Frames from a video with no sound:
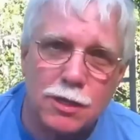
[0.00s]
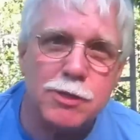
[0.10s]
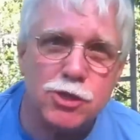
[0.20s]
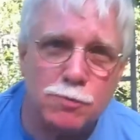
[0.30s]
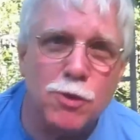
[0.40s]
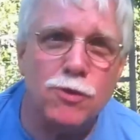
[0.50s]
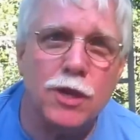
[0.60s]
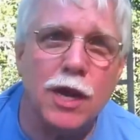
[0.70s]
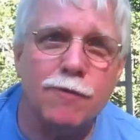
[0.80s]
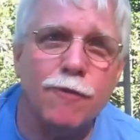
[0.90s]
to be smooth
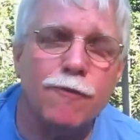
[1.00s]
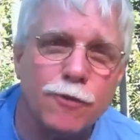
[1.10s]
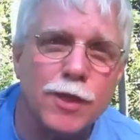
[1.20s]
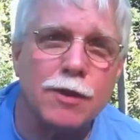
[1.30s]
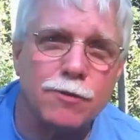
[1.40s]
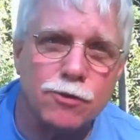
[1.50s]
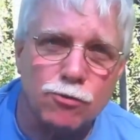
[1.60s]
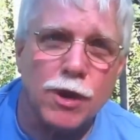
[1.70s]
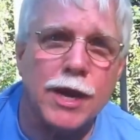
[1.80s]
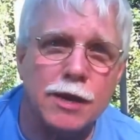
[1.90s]
enough for that
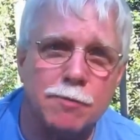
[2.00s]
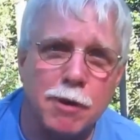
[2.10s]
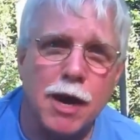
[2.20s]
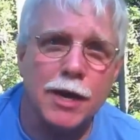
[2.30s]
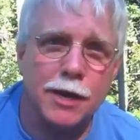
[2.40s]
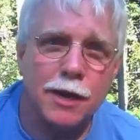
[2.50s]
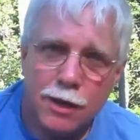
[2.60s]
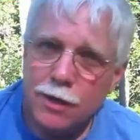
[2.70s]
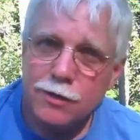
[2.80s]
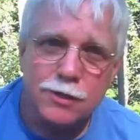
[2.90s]
drain body
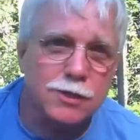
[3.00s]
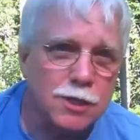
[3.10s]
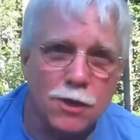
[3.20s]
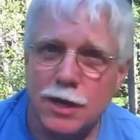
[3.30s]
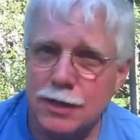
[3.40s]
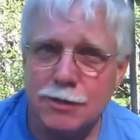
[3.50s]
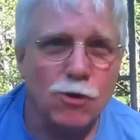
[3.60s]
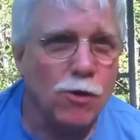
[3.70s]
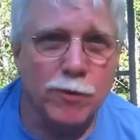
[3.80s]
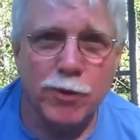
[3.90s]
to sit on it. That's
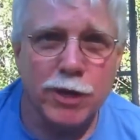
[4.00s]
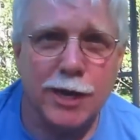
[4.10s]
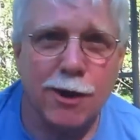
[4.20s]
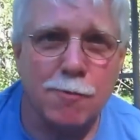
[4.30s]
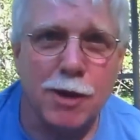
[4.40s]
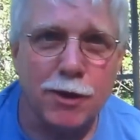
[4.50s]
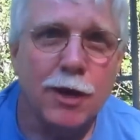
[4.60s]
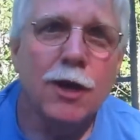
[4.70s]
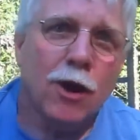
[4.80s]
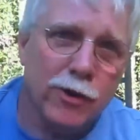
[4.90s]
all we really care about.
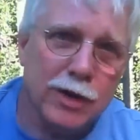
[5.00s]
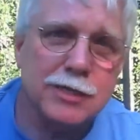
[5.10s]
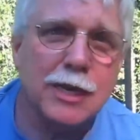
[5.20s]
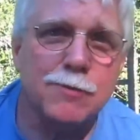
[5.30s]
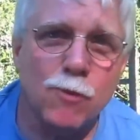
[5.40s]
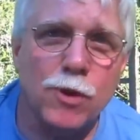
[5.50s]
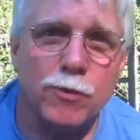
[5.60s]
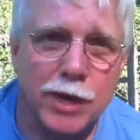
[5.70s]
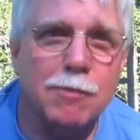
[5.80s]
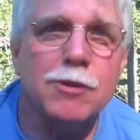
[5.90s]
All right, let's get to work.
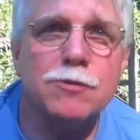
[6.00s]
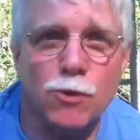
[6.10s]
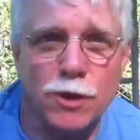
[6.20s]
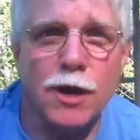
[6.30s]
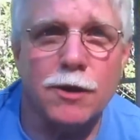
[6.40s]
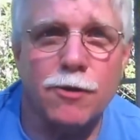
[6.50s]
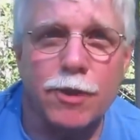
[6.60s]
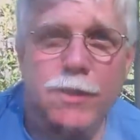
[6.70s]
We got to mix more concrete.